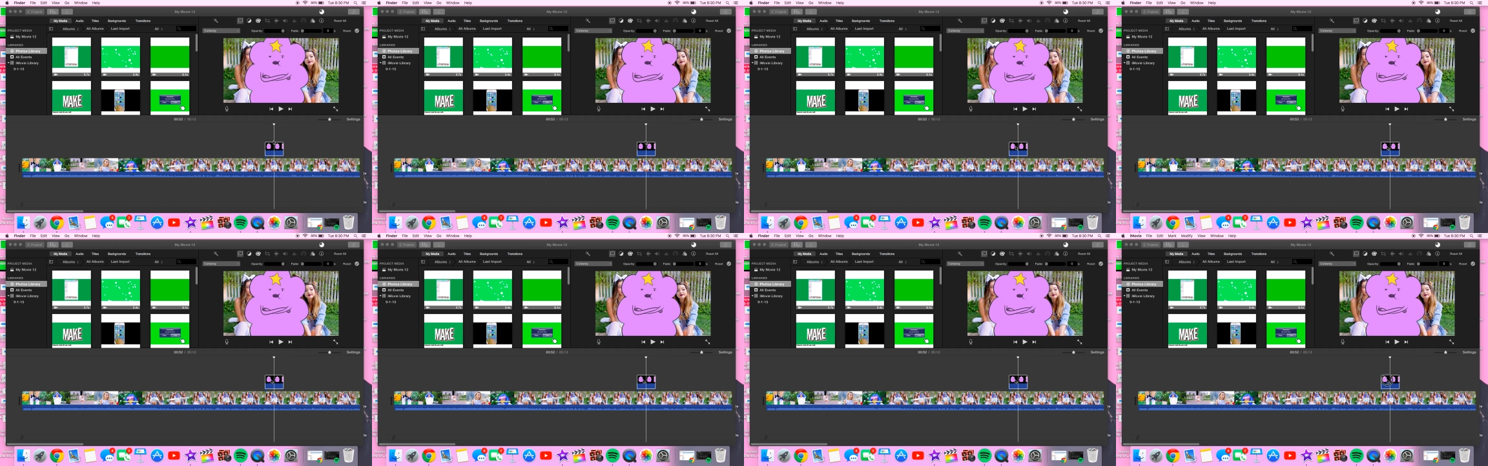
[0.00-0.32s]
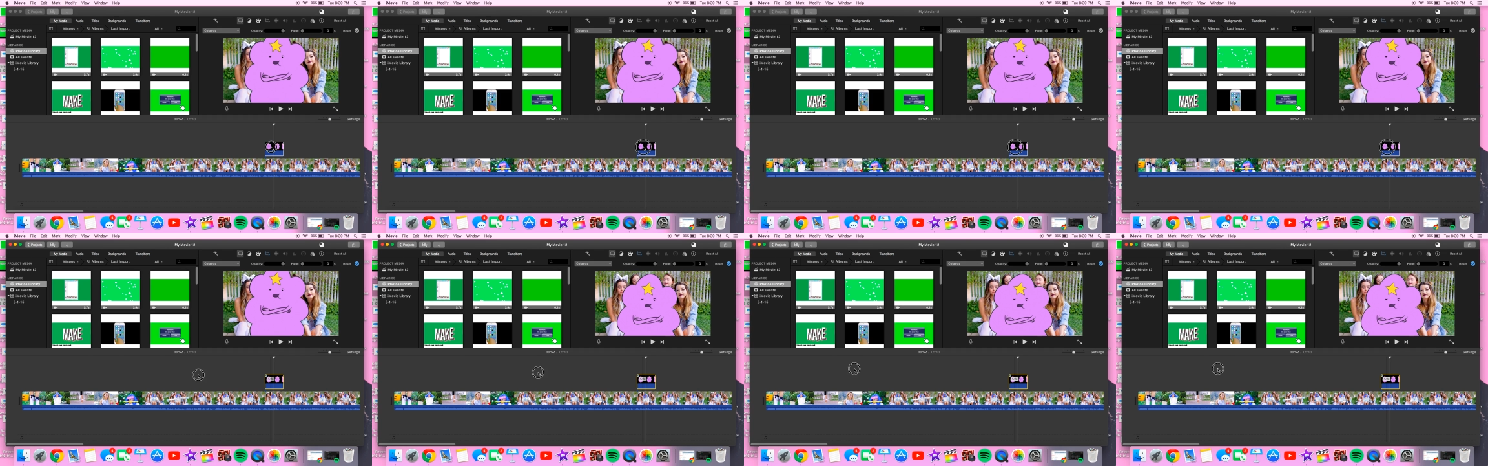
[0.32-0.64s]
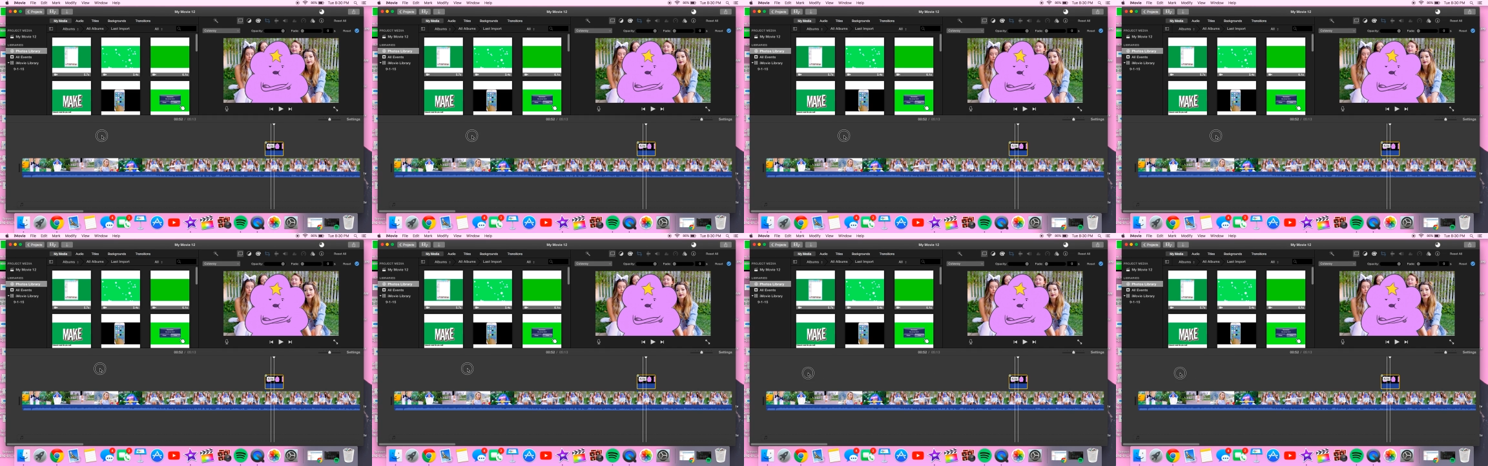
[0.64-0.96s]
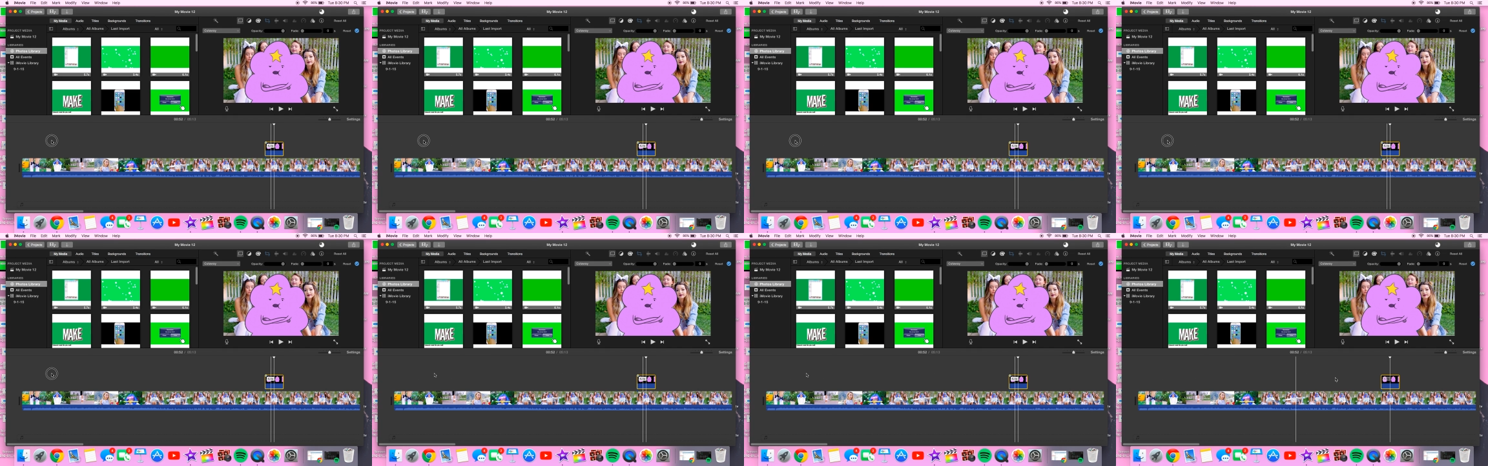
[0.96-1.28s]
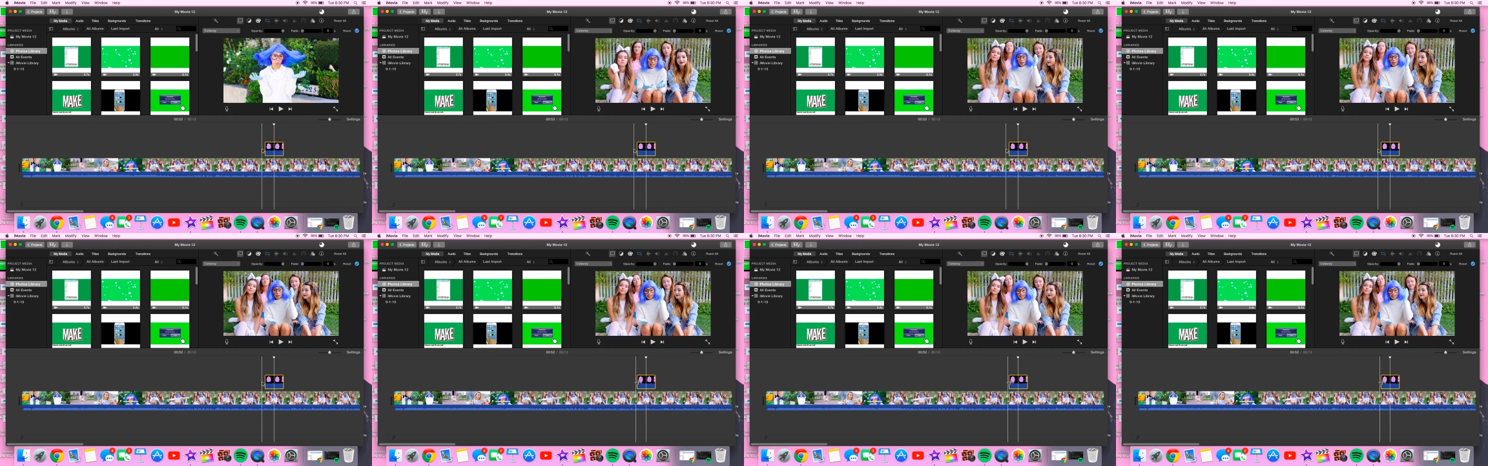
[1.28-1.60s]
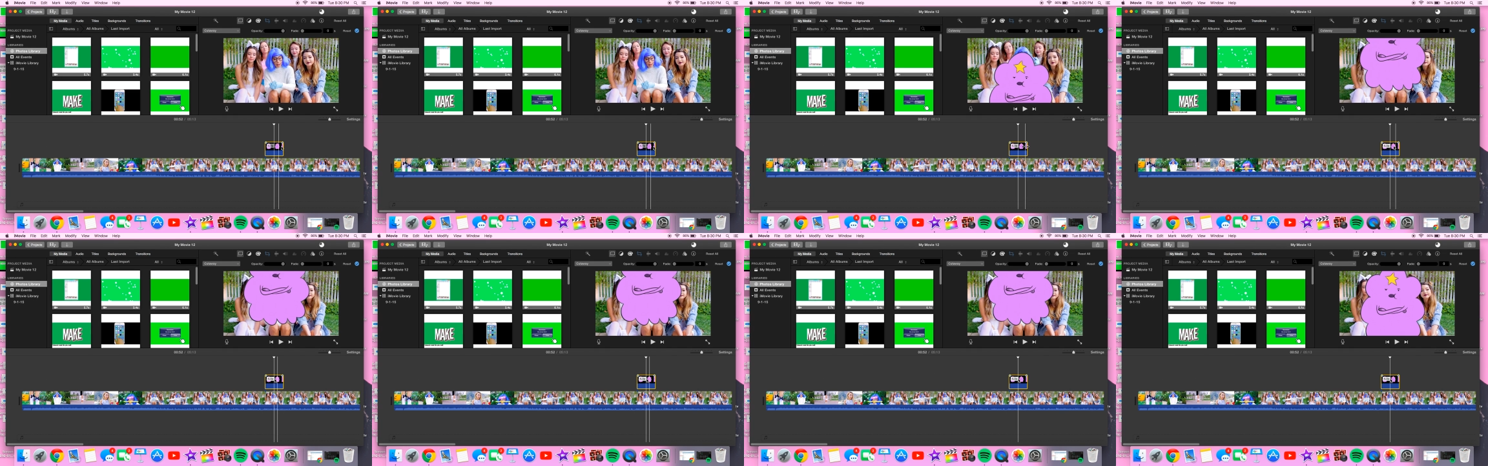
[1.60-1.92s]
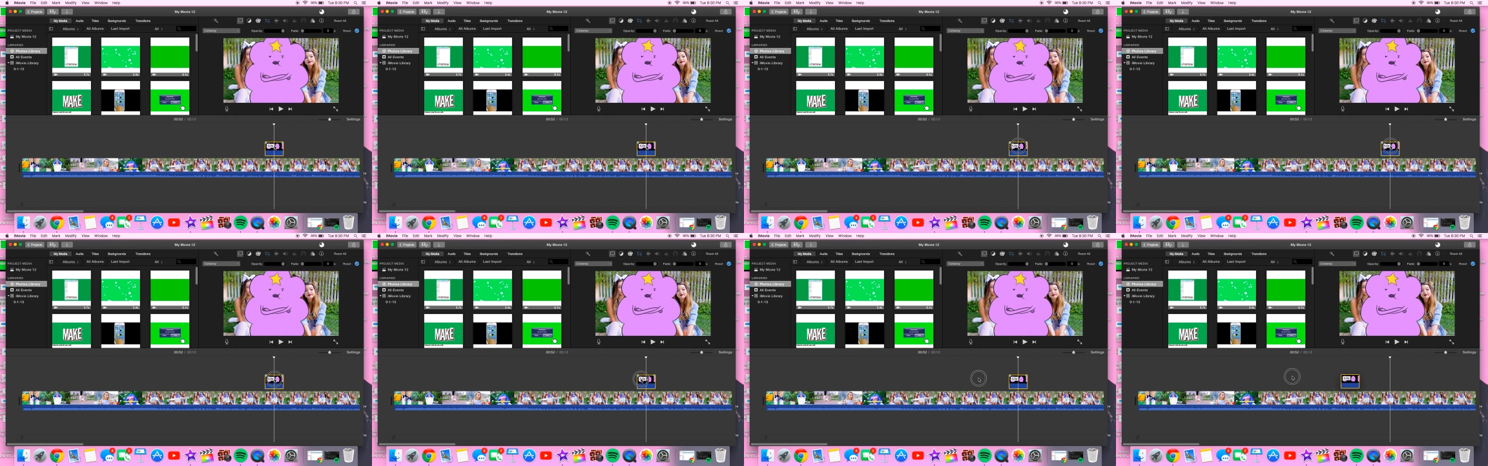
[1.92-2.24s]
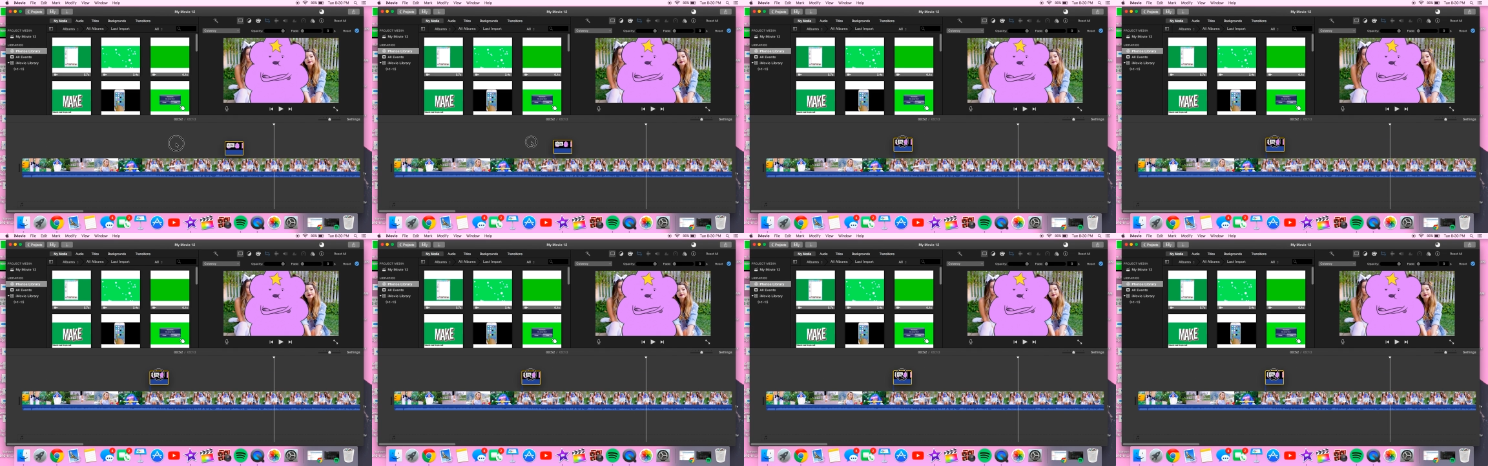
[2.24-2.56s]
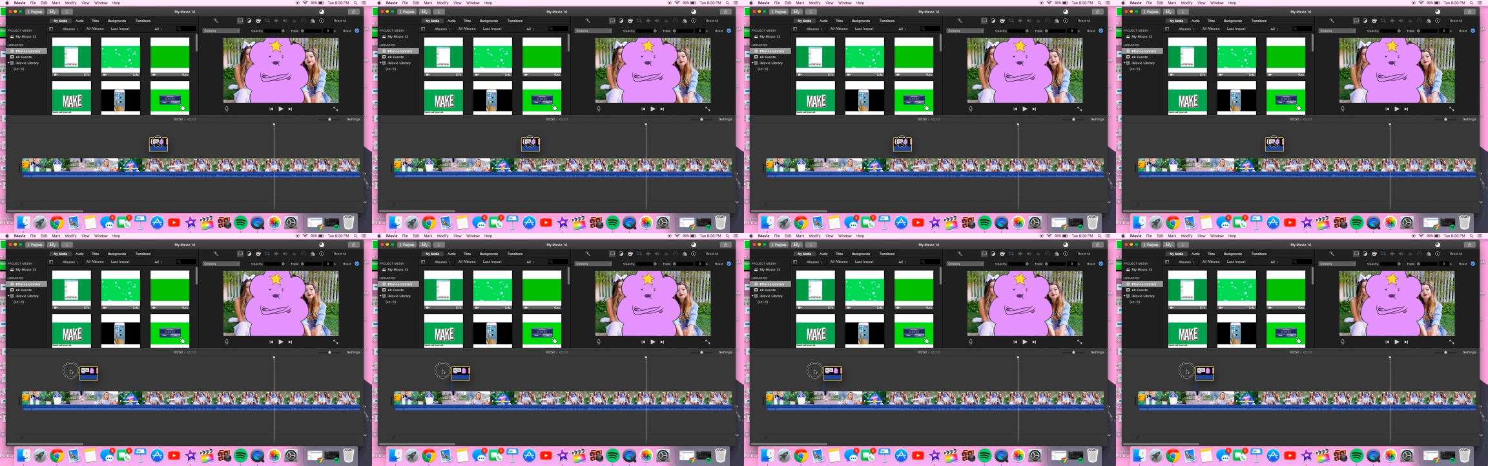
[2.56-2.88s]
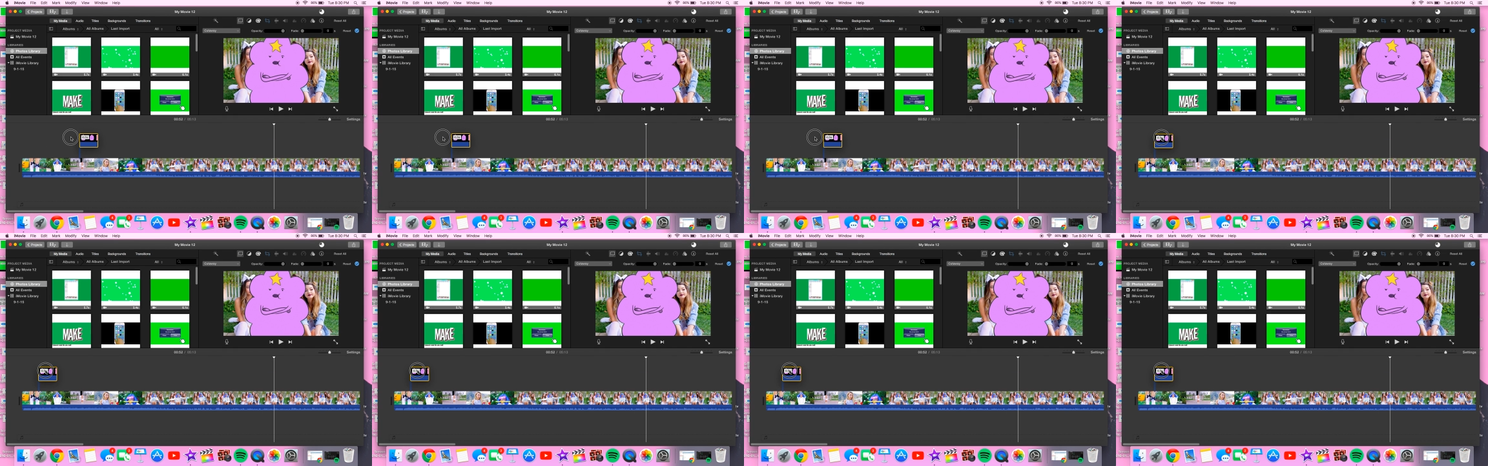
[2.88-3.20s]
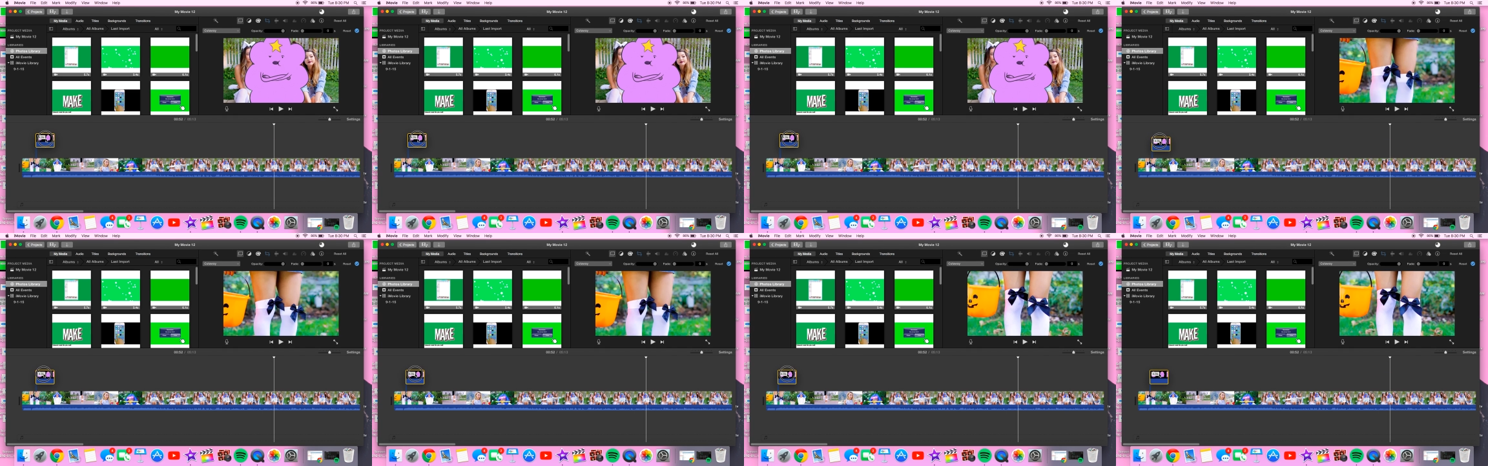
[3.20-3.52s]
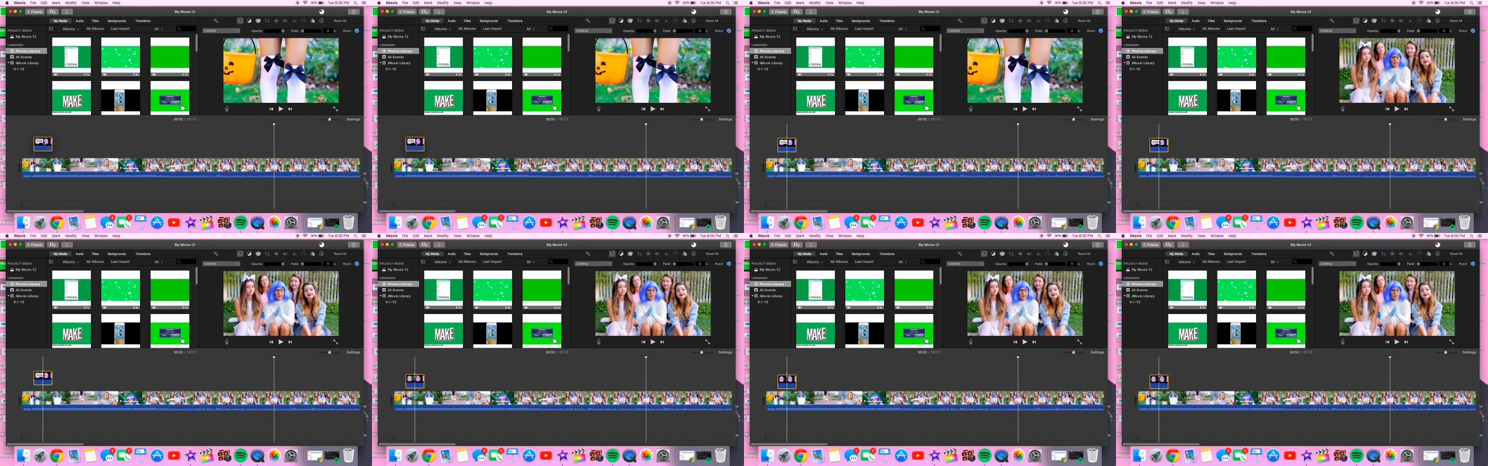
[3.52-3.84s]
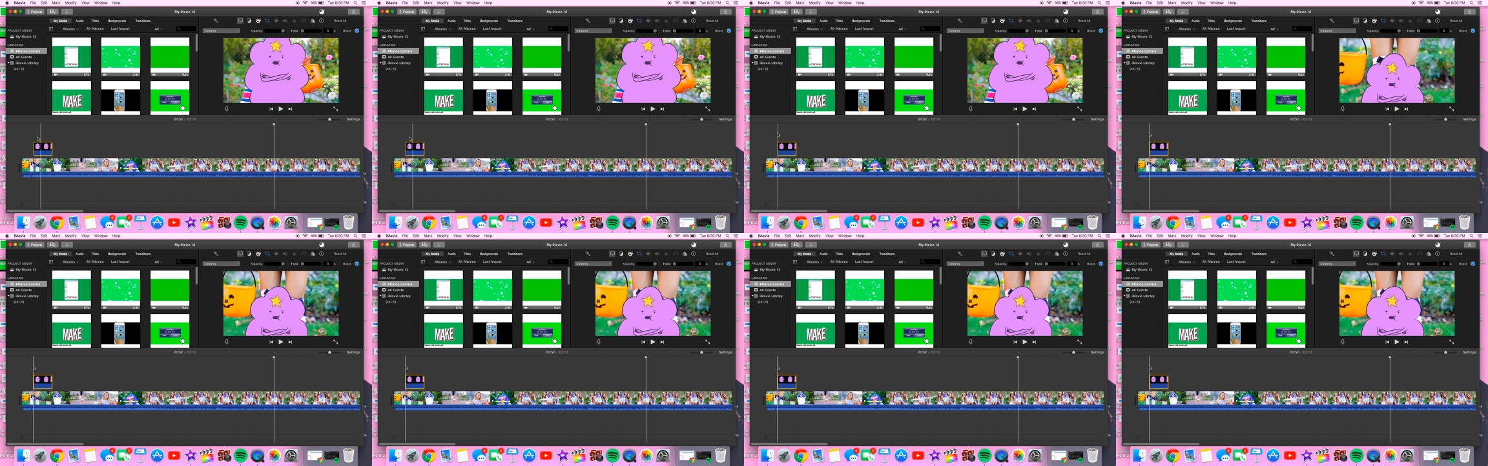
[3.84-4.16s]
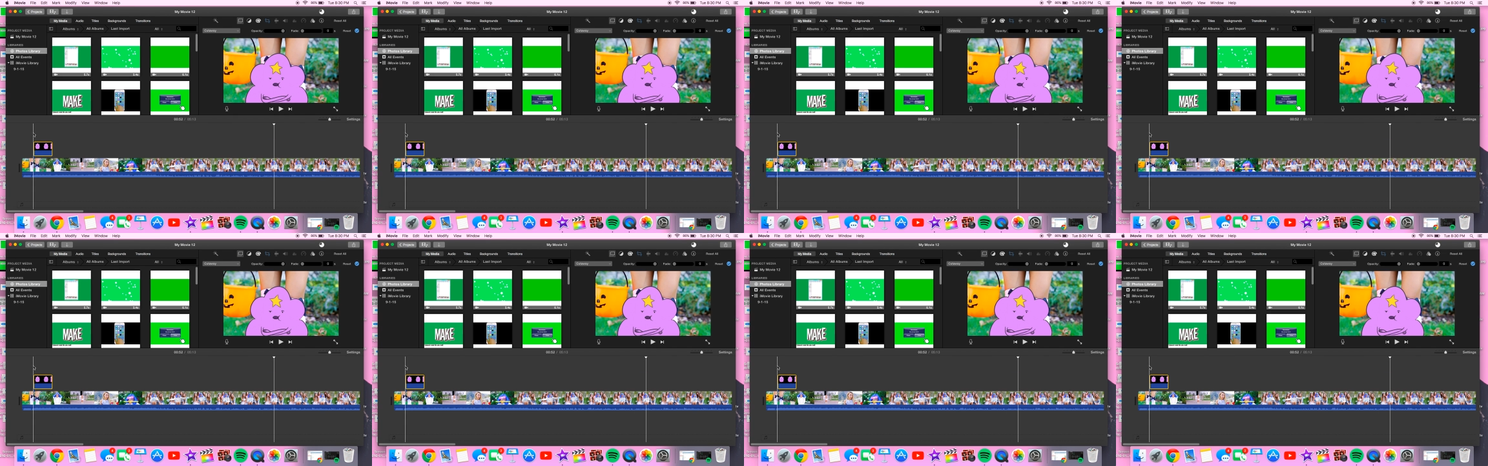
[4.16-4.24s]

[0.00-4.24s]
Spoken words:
(no speaker visible)